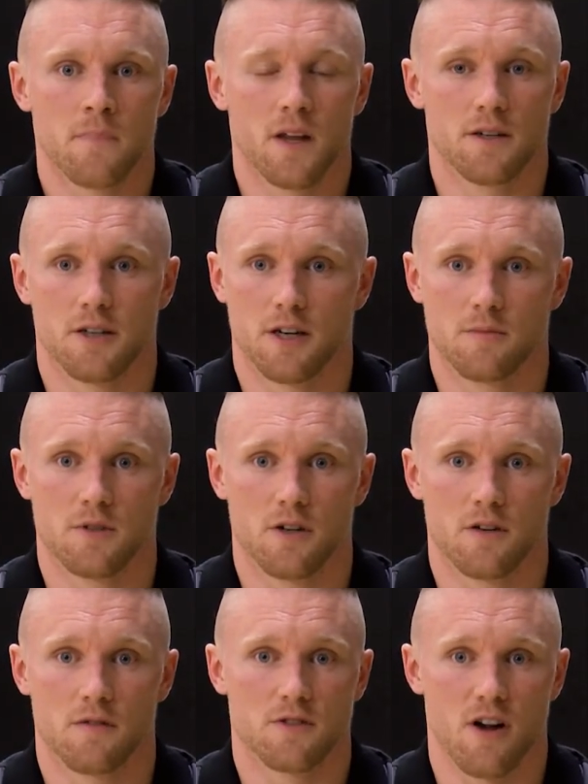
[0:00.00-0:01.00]
In terms
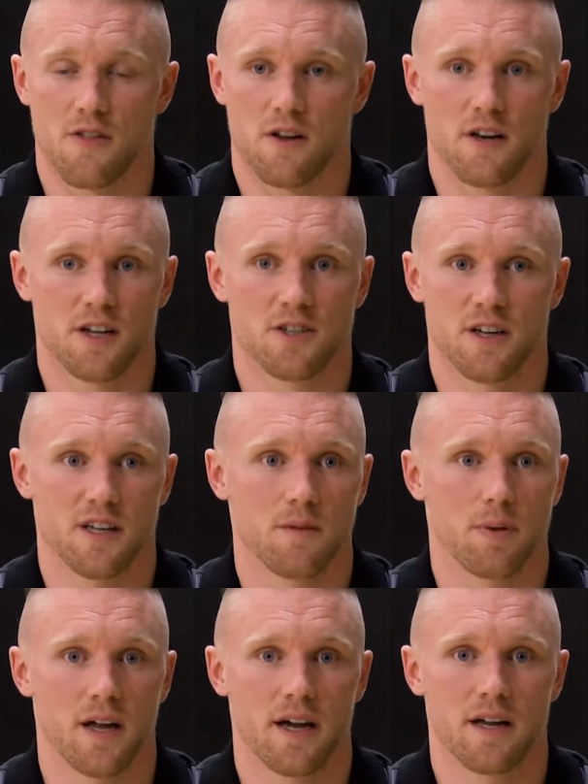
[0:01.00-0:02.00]
of strength and conditioning and the
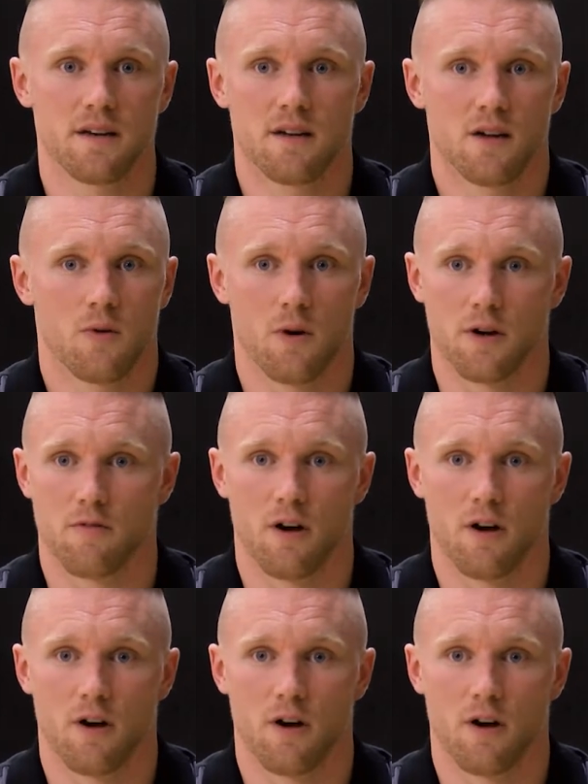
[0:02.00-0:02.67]
plan, we're going to